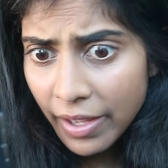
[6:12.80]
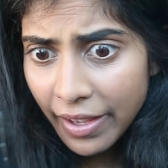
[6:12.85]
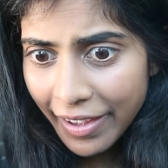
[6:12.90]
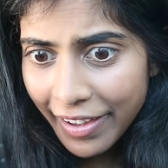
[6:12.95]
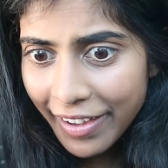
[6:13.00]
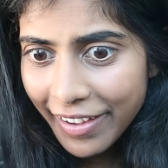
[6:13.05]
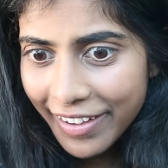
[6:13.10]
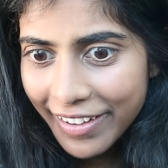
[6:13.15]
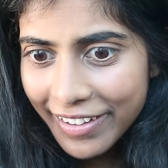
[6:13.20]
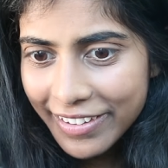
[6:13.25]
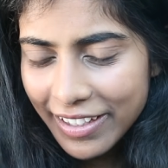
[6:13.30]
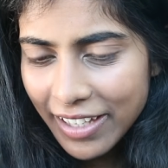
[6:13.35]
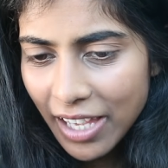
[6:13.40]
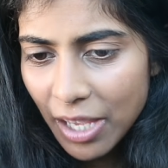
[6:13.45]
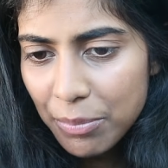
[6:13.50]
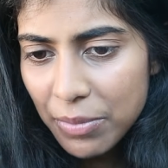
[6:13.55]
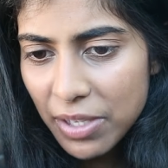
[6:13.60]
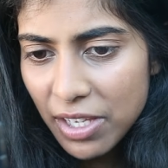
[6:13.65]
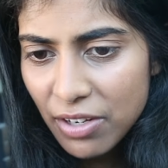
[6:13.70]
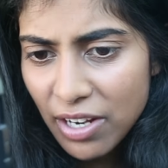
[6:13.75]
Yeah, they
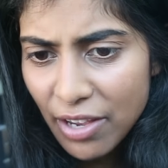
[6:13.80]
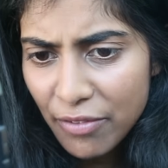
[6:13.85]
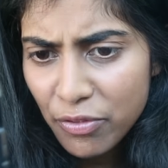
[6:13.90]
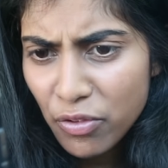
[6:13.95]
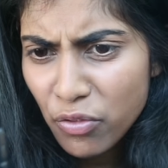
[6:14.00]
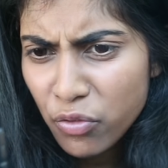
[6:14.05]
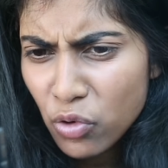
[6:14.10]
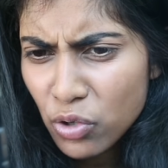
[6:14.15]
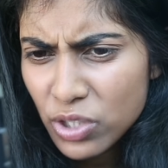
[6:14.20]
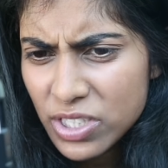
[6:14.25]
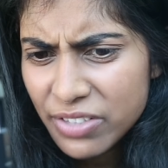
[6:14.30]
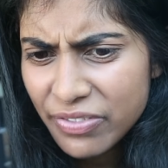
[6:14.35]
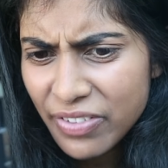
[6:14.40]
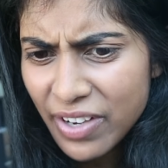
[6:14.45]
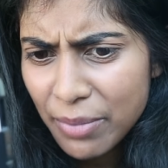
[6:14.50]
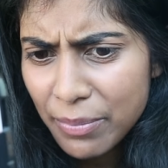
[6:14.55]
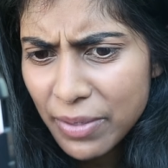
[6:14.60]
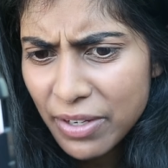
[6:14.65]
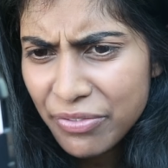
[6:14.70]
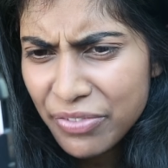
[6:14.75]
kept me in like for
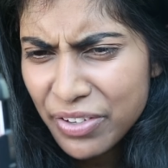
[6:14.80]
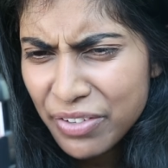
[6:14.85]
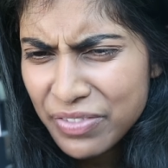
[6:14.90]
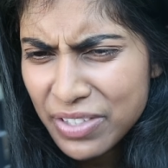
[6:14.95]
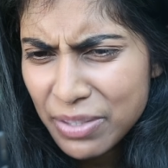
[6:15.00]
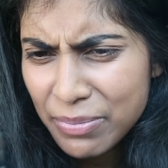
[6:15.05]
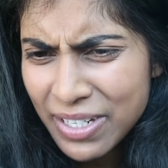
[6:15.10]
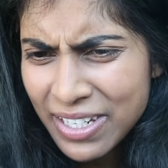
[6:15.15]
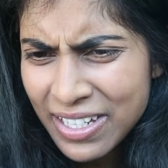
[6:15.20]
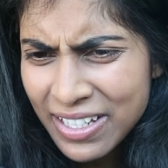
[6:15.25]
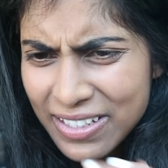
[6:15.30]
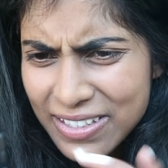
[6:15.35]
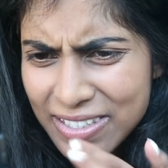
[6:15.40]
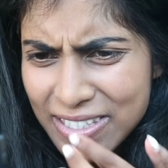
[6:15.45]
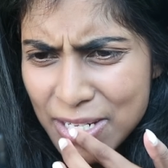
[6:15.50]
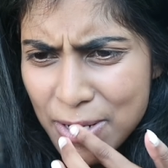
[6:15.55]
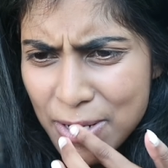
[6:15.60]
45 minutes, 50 minutes.